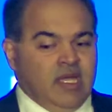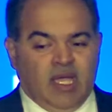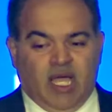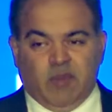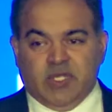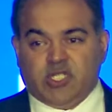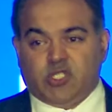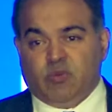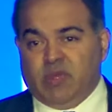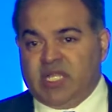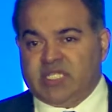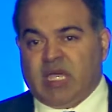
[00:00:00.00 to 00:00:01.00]
It's a
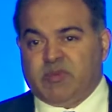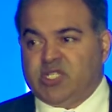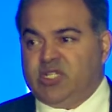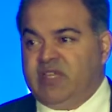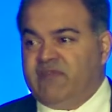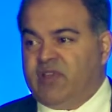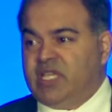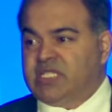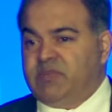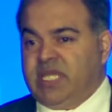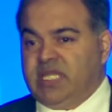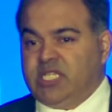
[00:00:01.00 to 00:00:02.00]
tremendous opportunity for us
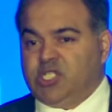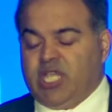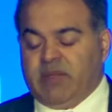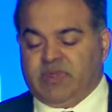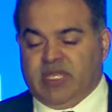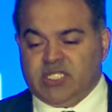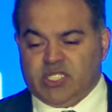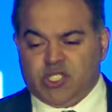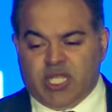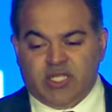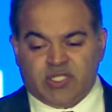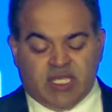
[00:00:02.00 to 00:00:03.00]
to begin to shape things and
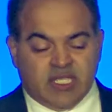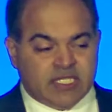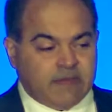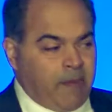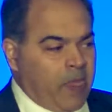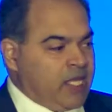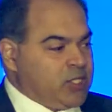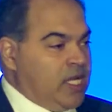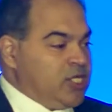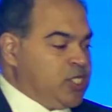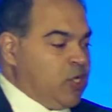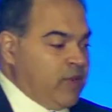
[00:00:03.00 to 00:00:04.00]
change things. So
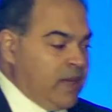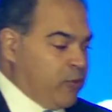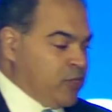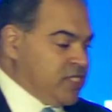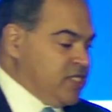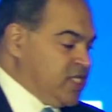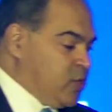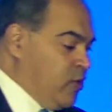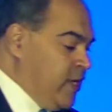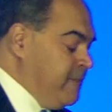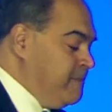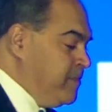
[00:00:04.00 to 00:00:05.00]
I'll share my personal
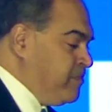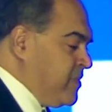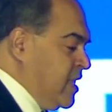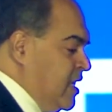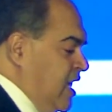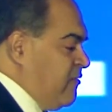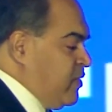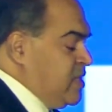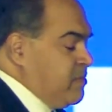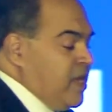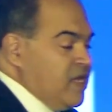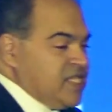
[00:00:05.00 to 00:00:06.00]
story. I've been
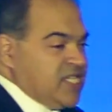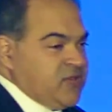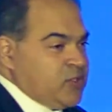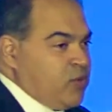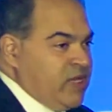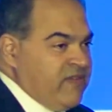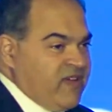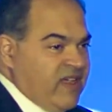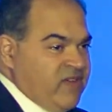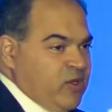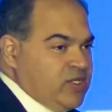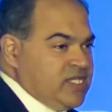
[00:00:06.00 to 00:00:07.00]
in politics for
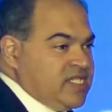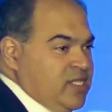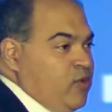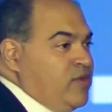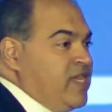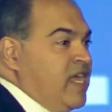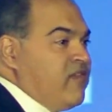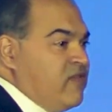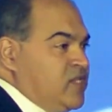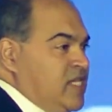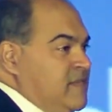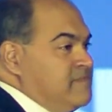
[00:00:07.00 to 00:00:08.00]
25 years. It's the only thing I've
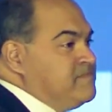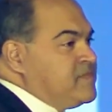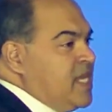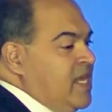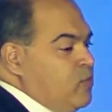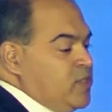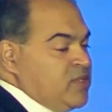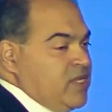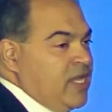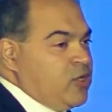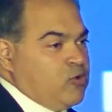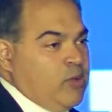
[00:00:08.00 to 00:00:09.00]
ever done.
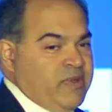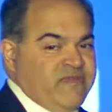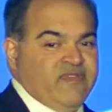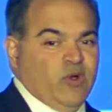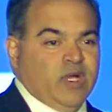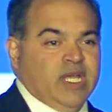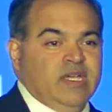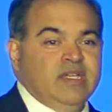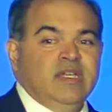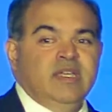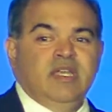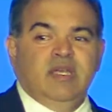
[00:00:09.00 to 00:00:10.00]
I grew up in Florida.
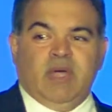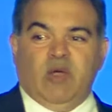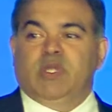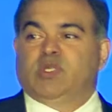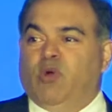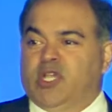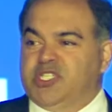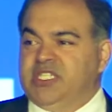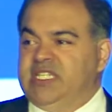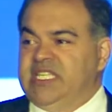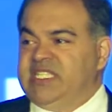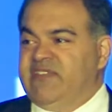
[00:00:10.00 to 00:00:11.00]
I went to
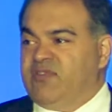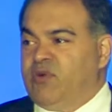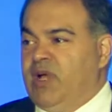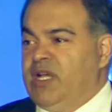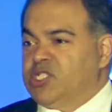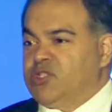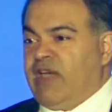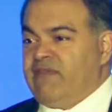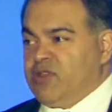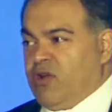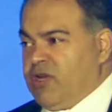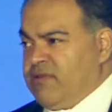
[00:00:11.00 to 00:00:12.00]
Washington, D.C. for a while,
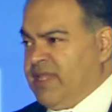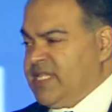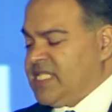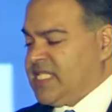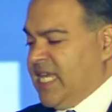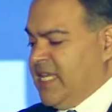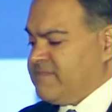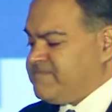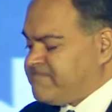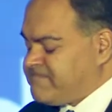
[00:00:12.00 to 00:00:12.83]
traveled all around the state